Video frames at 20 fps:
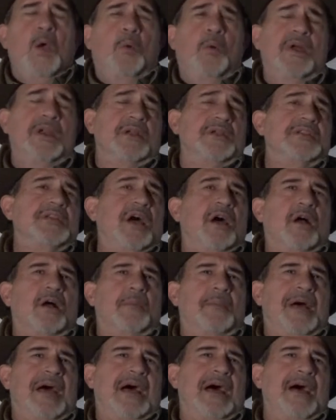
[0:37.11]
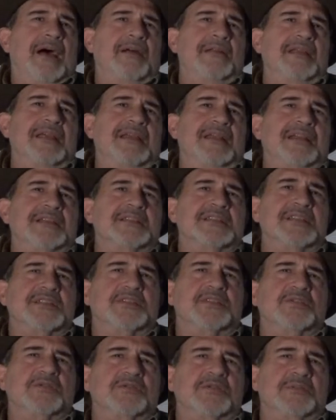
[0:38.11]
We're going to talk about, and I
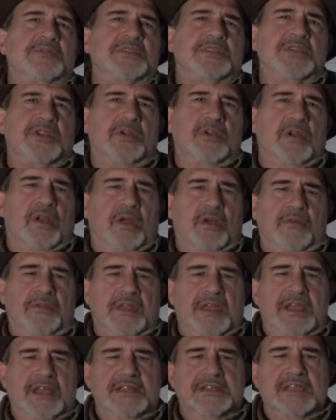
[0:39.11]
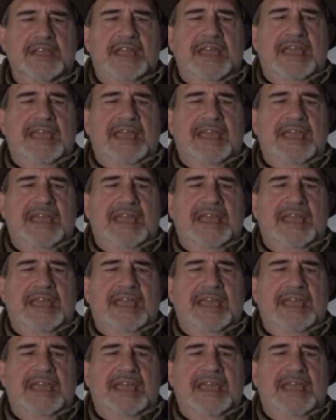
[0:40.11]
sent you the material on this,